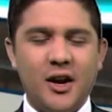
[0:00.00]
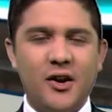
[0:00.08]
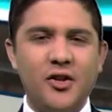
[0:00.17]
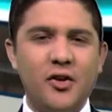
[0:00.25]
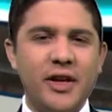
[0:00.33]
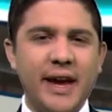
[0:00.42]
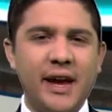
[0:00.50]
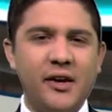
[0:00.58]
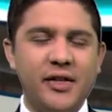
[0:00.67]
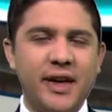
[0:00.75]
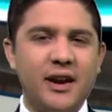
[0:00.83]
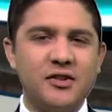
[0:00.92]
Although the
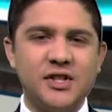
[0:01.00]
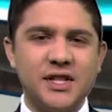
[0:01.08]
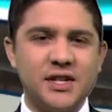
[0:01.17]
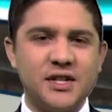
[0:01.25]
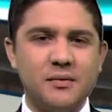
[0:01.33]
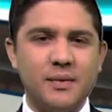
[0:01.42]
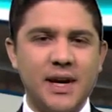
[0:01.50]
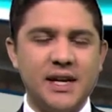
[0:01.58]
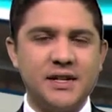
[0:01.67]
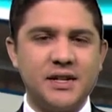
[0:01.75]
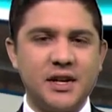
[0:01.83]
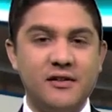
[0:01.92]
healthcare system
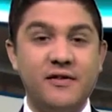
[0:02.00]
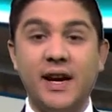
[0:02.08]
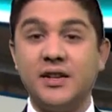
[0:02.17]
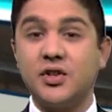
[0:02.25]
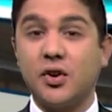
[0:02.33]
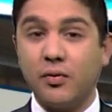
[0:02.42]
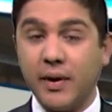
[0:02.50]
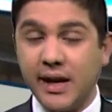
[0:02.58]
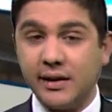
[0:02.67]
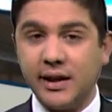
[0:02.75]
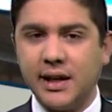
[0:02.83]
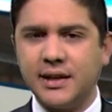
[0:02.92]
has advanced
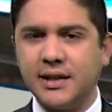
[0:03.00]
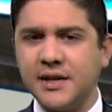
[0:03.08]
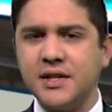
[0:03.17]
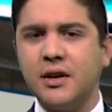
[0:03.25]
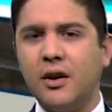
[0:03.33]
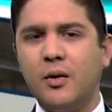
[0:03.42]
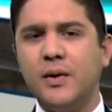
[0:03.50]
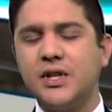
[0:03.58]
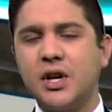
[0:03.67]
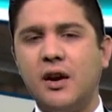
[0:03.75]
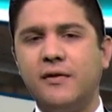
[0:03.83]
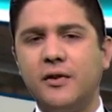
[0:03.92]
greatly, it doesn't
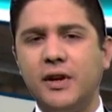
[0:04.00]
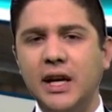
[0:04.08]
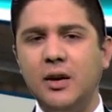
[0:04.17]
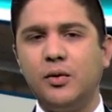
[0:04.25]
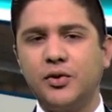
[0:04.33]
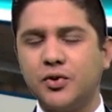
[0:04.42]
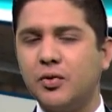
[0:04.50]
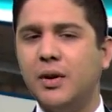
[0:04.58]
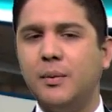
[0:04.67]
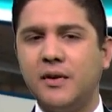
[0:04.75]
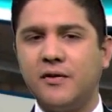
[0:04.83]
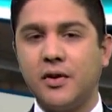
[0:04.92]
always offer equal
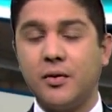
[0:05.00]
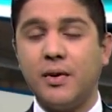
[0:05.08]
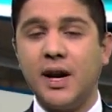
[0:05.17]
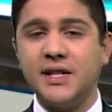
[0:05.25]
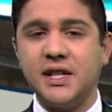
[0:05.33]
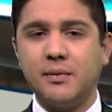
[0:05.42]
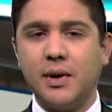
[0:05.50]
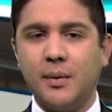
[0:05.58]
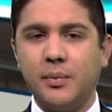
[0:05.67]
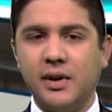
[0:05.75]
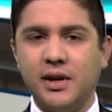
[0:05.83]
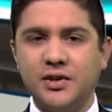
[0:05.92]
treatment for the rising
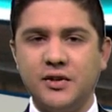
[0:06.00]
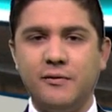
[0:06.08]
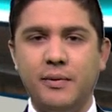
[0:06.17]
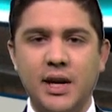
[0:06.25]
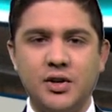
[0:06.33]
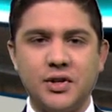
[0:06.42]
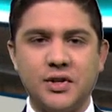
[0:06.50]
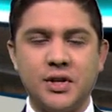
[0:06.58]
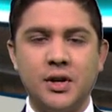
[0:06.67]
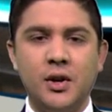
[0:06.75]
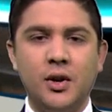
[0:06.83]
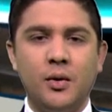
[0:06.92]
population of
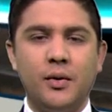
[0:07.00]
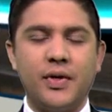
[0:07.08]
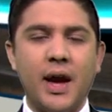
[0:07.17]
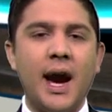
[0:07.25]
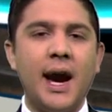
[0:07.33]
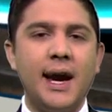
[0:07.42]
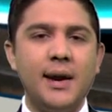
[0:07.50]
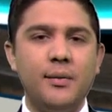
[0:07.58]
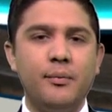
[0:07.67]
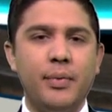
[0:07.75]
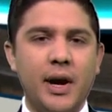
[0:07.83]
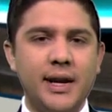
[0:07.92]
patients with a
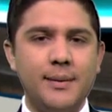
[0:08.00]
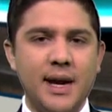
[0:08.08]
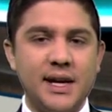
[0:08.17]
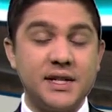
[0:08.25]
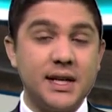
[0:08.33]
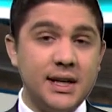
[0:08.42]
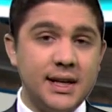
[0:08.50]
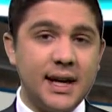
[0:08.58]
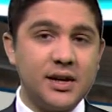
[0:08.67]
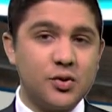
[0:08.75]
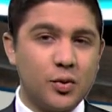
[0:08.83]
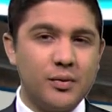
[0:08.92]
high body mass
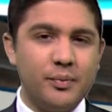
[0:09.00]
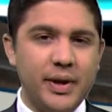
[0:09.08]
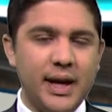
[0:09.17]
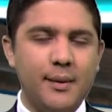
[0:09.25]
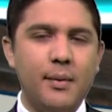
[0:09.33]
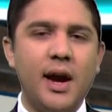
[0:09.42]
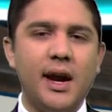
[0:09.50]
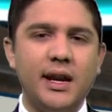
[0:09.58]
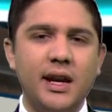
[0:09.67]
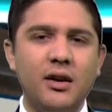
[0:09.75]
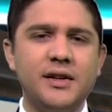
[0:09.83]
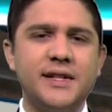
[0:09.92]
index, or
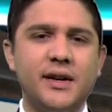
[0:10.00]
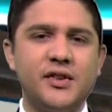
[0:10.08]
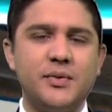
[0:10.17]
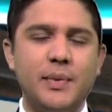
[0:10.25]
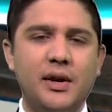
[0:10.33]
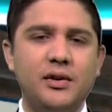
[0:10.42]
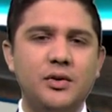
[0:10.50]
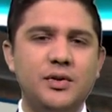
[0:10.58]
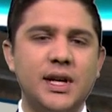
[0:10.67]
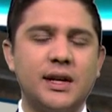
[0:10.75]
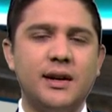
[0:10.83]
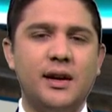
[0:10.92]
BMI. And here to tell us about
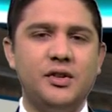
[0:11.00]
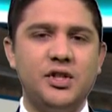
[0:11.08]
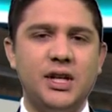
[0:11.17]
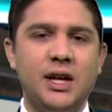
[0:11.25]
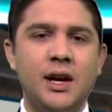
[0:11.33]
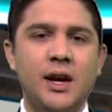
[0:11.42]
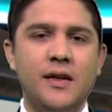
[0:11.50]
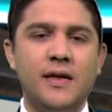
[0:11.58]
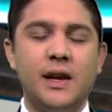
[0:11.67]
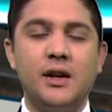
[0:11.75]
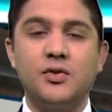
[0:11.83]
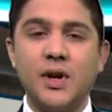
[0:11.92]
new technology
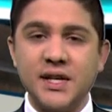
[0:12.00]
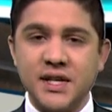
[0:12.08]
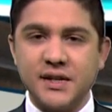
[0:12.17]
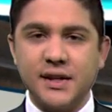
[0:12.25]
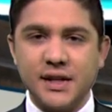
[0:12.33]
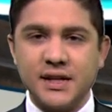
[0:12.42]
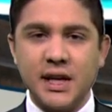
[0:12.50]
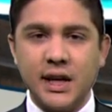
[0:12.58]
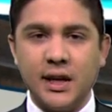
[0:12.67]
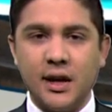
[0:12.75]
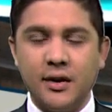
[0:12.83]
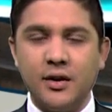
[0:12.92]
that addresses this
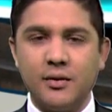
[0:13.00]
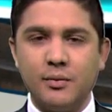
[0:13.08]
head-on are